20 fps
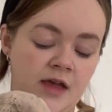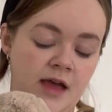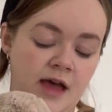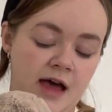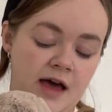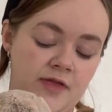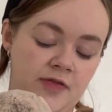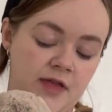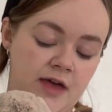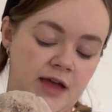
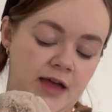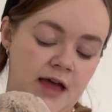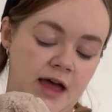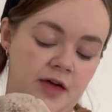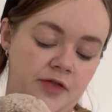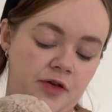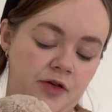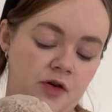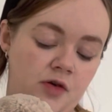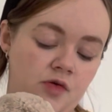and then
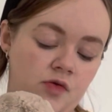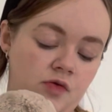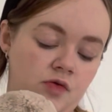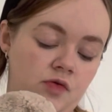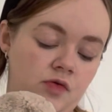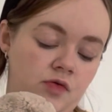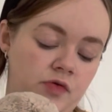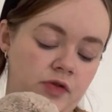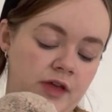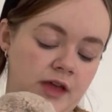gather
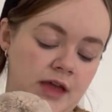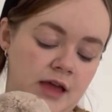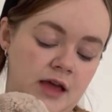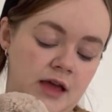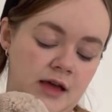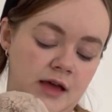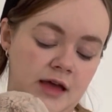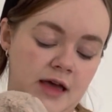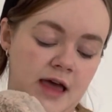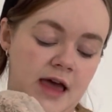all the
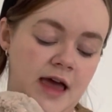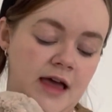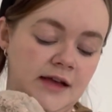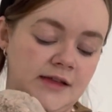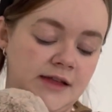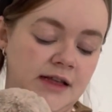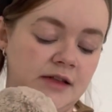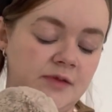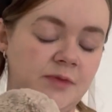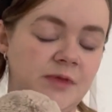
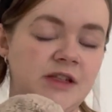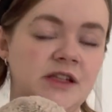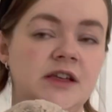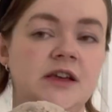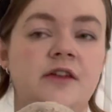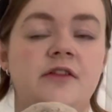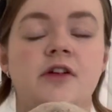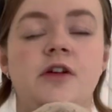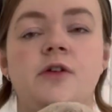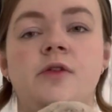excess
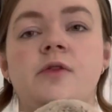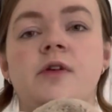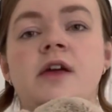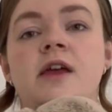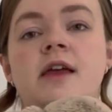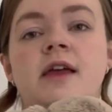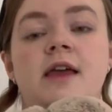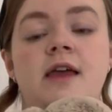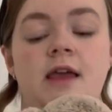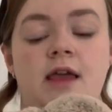material
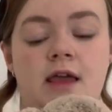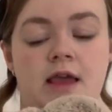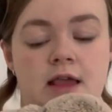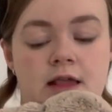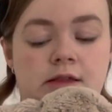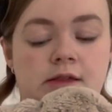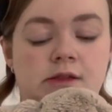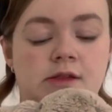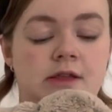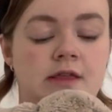
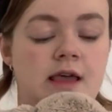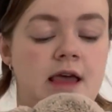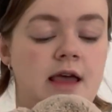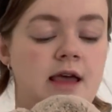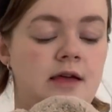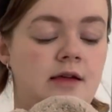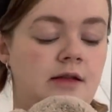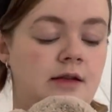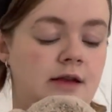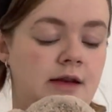into
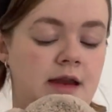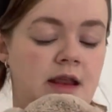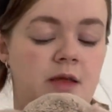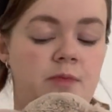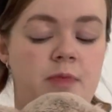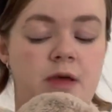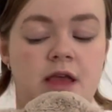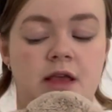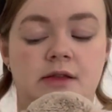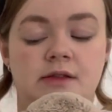their knee
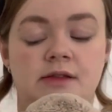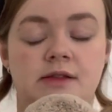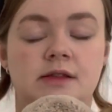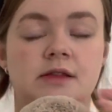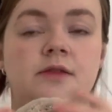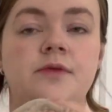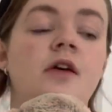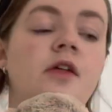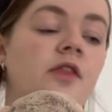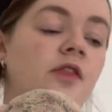pits.
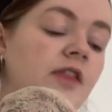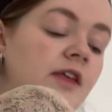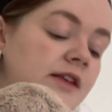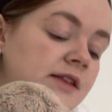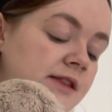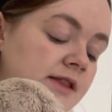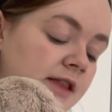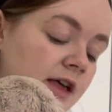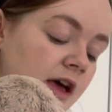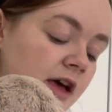
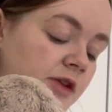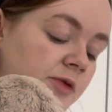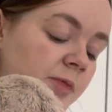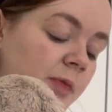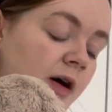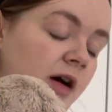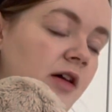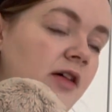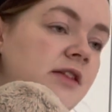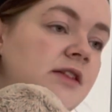This third
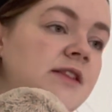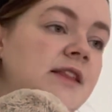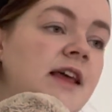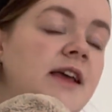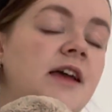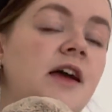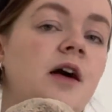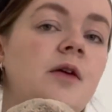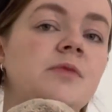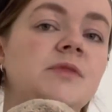pass
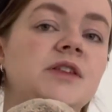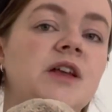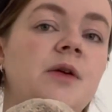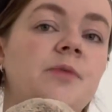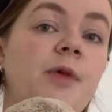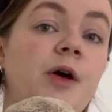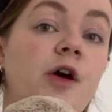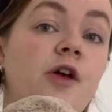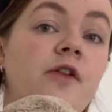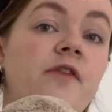then comes up
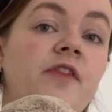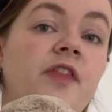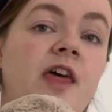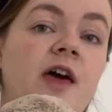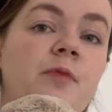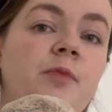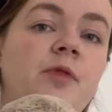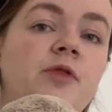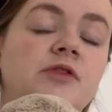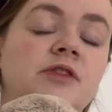over
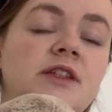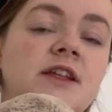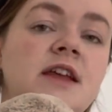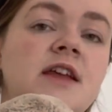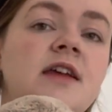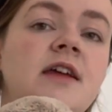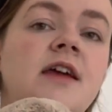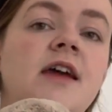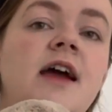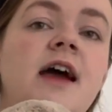their
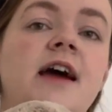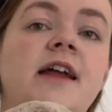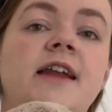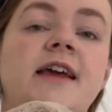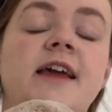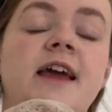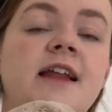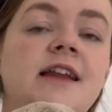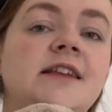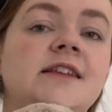body, and
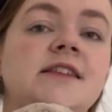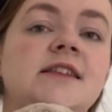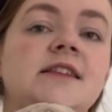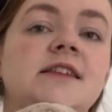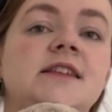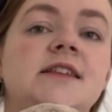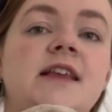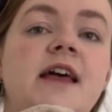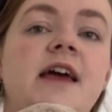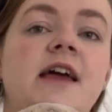again it's the
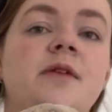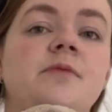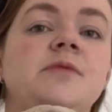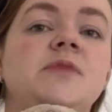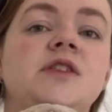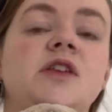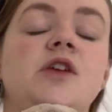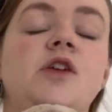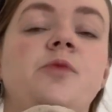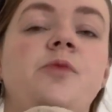same,
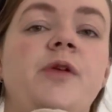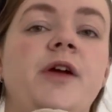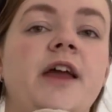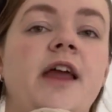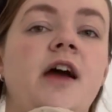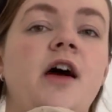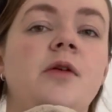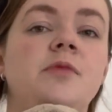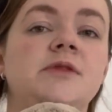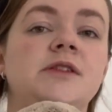so you bring
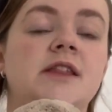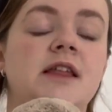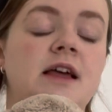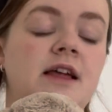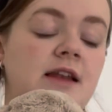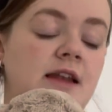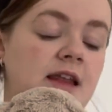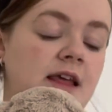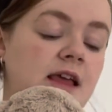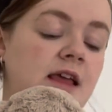it up to their
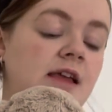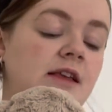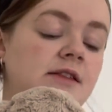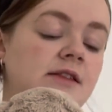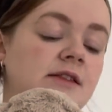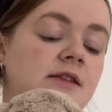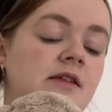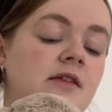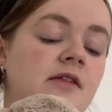knees.